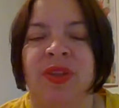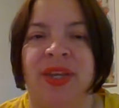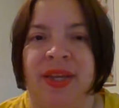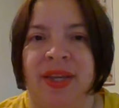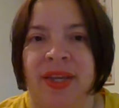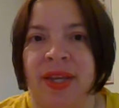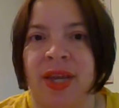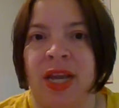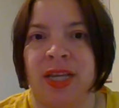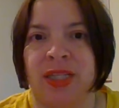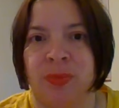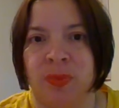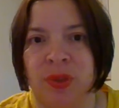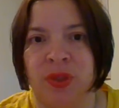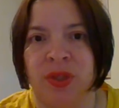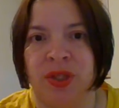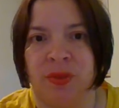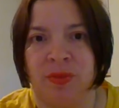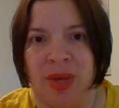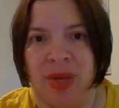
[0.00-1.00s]
that He has
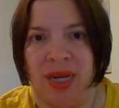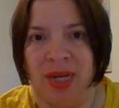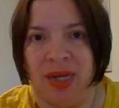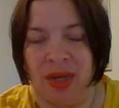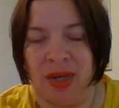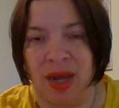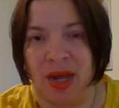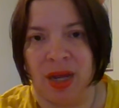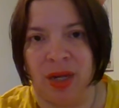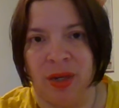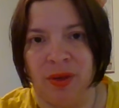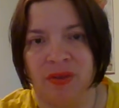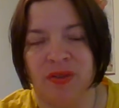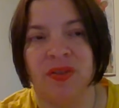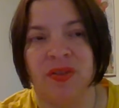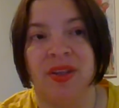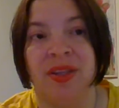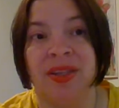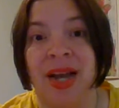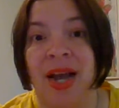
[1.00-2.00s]
put in my life
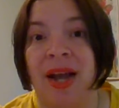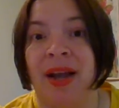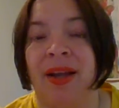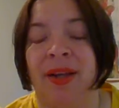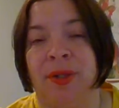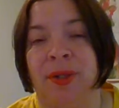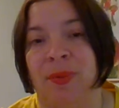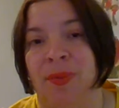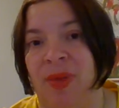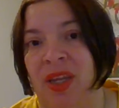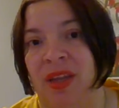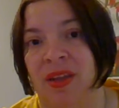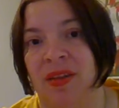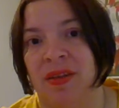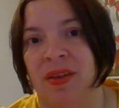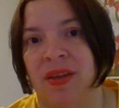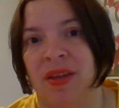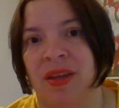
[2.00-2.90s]
guide me.